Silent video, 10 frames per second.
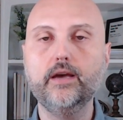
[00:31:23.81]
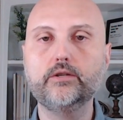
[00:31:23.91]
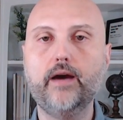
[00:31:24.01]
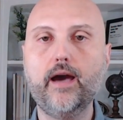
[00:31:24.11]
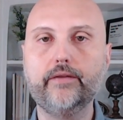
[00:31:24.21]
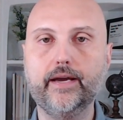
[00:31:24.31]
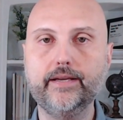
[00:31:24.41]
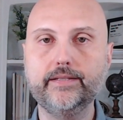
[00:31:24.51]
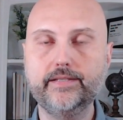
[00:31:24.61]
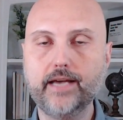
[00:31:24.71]
So having
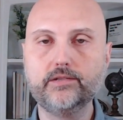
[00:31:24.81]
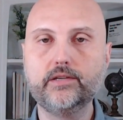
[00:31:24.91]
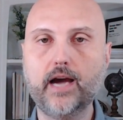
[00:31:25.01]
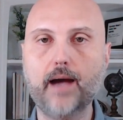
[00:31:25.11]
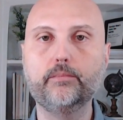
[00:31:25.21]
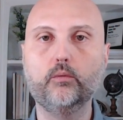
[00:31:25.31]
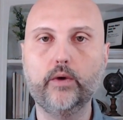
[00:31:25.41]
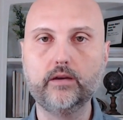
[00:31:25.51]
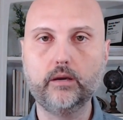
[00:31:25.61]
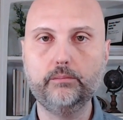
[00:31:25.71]
a desktop
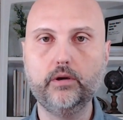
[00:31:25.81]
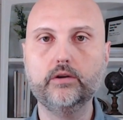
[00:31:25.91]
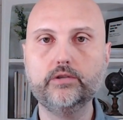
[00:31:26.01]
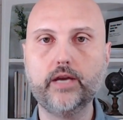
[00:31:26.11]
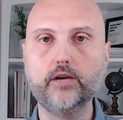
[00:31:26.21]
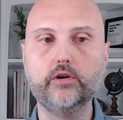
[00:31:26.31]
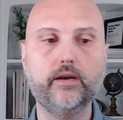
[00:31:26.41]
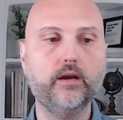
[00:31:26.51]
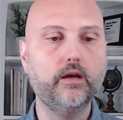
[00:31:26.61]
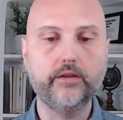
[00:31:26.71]
with a computer
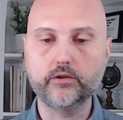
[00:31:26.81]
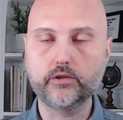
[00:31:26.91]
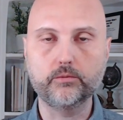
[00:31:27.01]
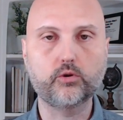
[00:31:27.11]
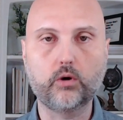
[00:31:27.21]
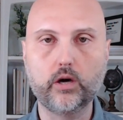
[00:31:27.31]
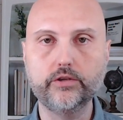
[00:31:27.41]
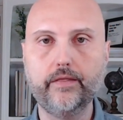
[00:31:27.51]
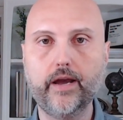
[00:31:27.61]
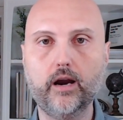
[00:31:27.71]
station, there's some
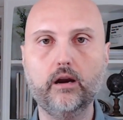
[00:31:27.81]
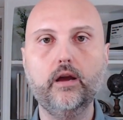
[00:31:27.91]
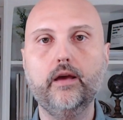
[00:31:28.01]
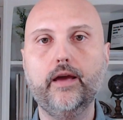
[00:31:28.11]
storage in there,